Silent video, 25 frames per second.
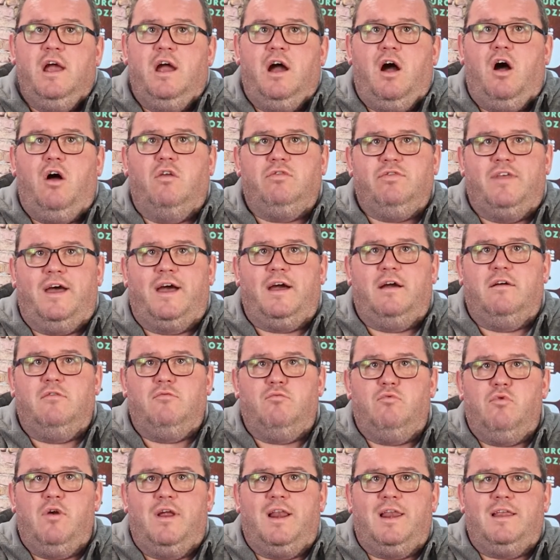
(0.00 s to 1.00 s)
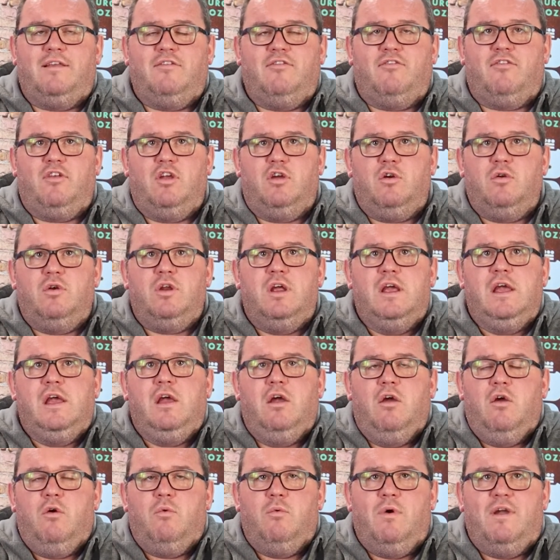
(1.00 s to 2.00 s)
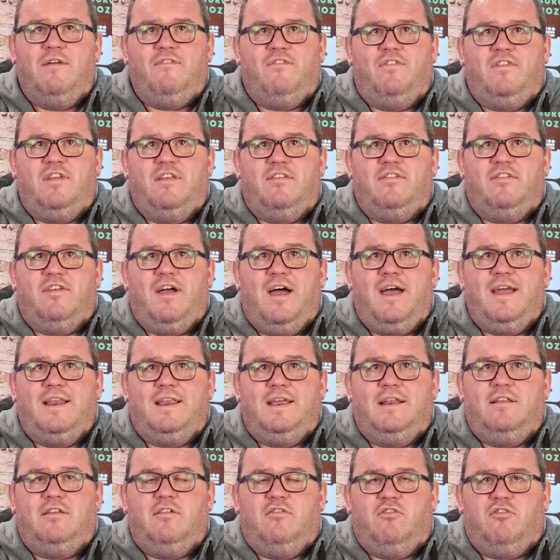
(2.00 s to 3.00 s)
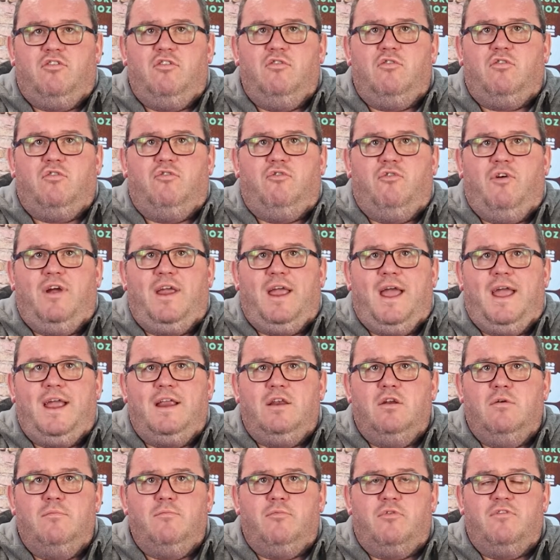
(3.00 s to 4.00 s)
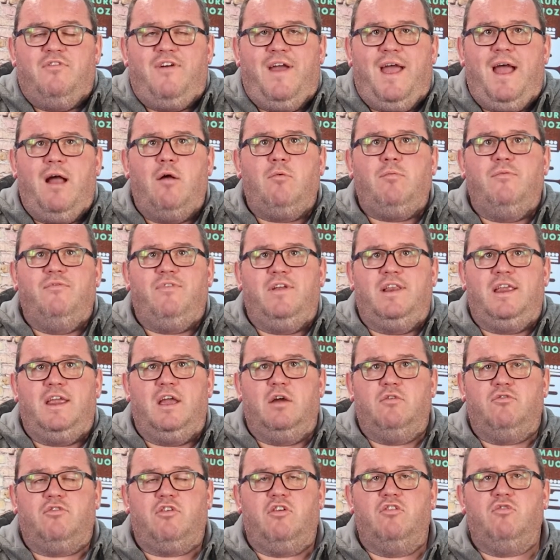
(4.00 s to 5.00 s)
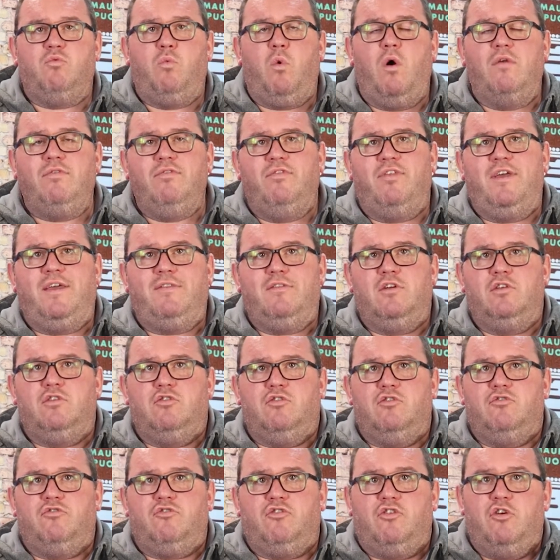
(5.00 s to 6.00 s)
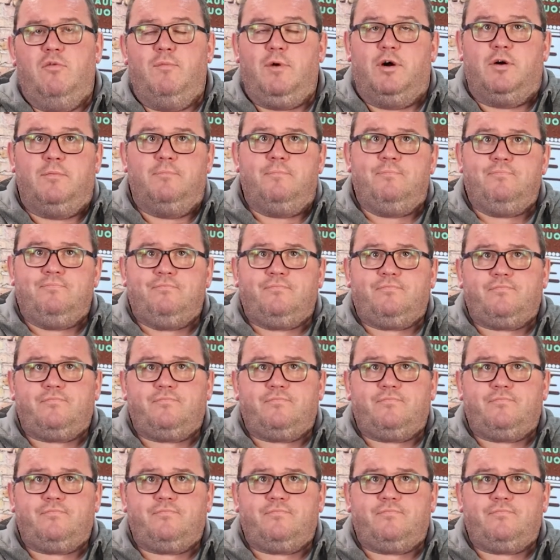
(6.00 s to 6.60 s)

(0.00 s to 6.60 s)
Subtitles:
on that really soon. We've decided to create a number of help videos, because one thing that does come up